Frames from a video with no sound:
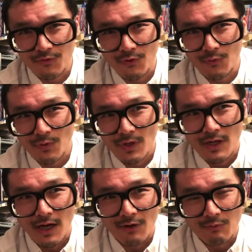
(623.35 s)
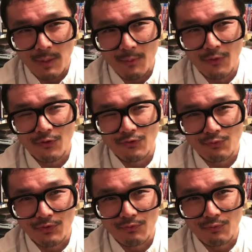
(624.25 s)
So I remember
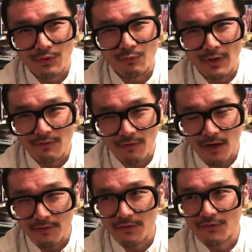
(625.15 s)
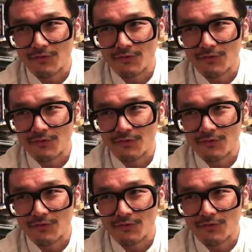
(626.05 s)
those with, with great fondness.